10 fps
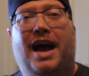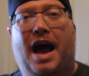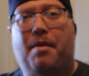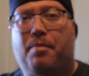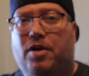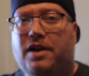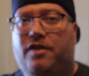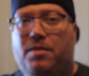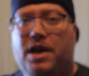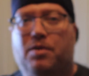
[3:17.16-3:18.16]
I'm pretty
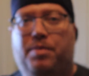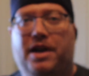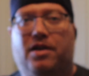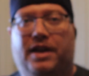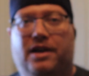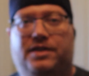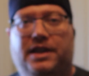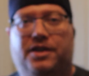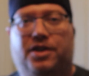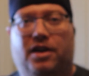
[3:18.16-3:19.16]
familiar with Peter Laird's
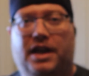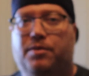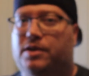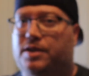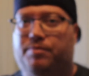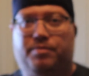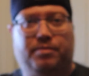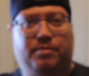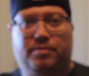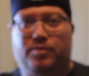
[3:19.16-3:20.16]
signature, and it was
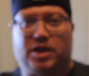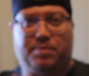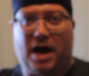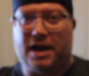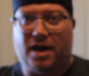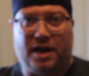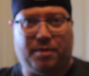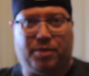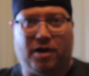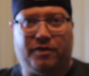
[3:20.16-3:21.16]
spot on
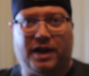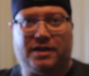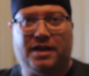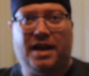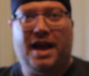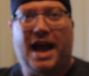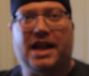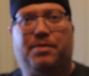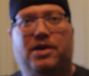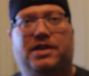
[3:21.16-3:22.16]
and perfect.
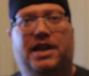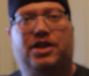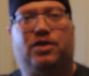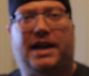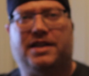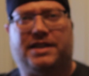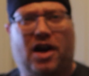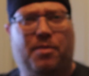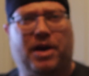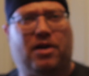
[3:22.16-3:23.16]
And the person didn't try to
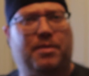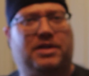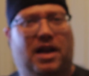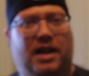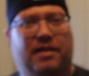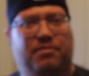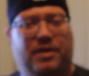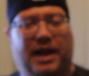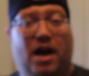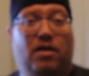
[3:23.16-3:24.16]
sell me or upsell it.
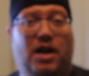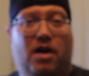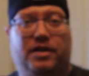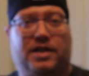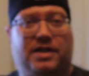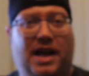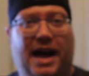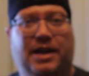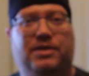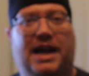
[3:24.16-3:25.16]
Like, oh no, it's just
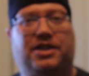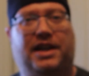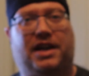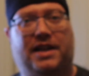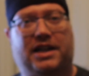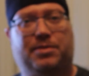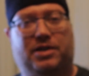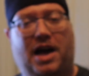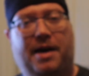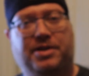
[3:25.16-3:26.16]
signed. It was actually at a
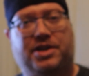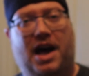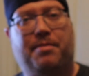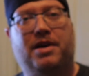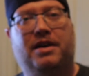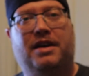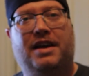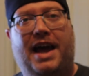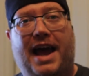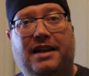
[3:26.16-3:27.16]
collectible and hobby shop.
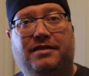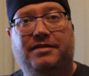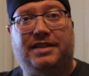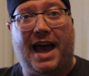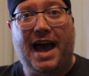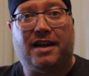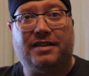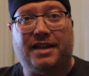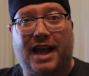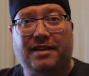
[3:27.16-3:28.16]
And yeah,
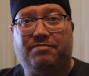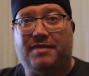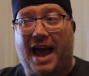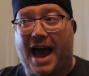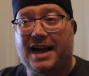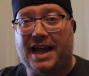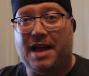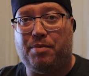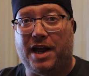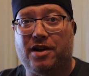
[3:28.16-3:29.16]
they had
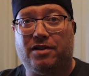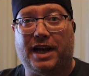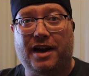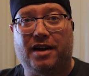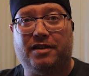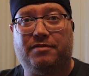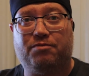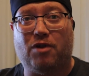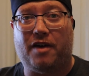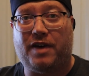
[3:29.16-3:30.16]
a Peter Laird
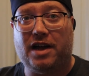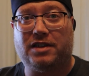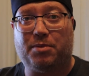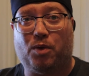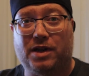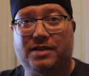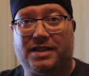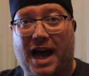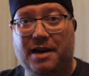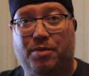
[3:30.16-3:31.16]
Raphael number one
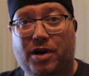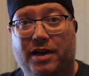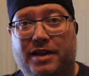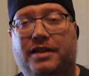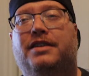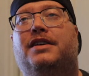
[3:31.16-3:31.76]
signed book.